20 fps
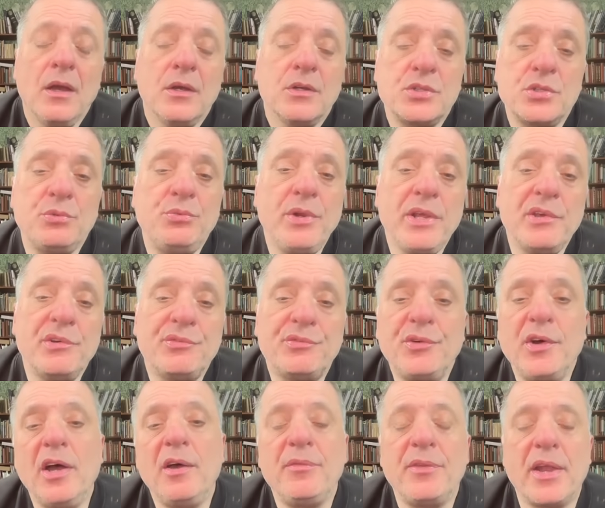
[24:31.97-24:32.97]
to
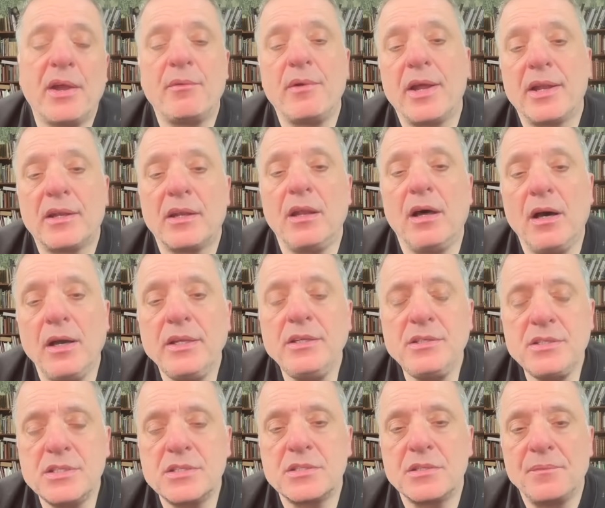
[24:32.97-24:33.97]
reaffirm their red
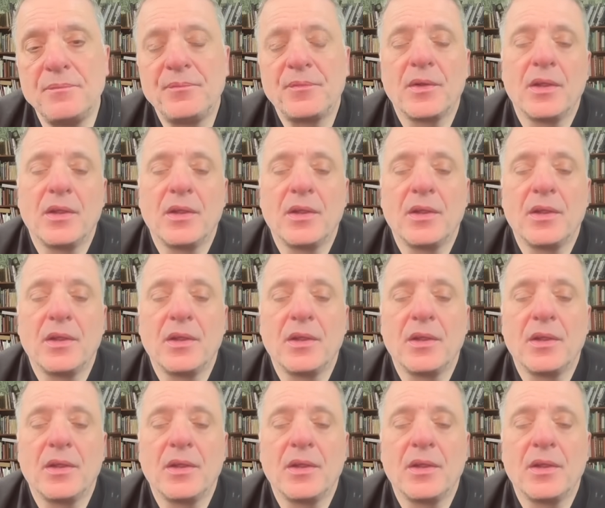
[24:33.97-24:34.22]
lines